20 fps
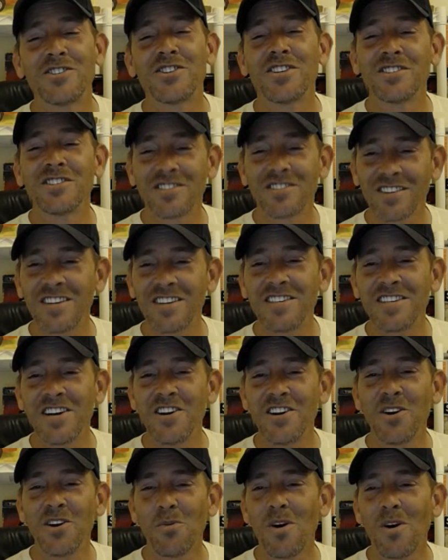Just
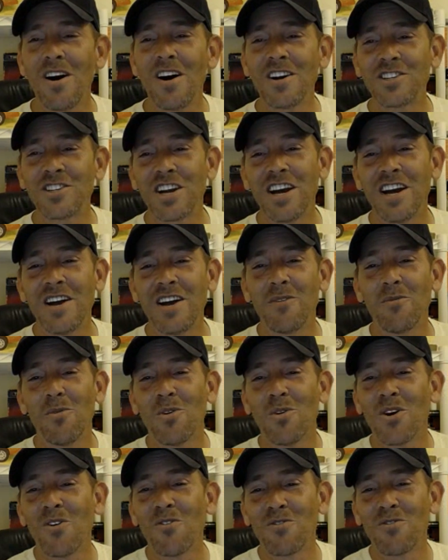continue to watch and
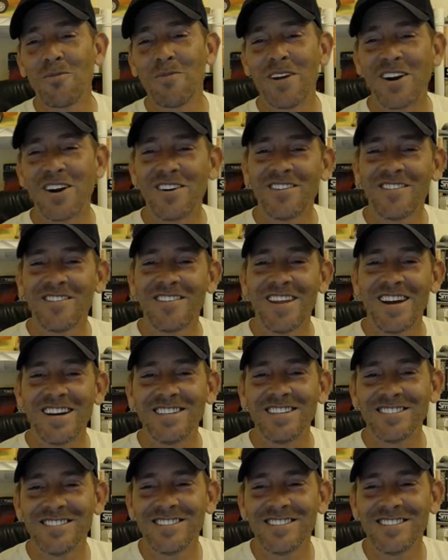we'll go from there. Thanks.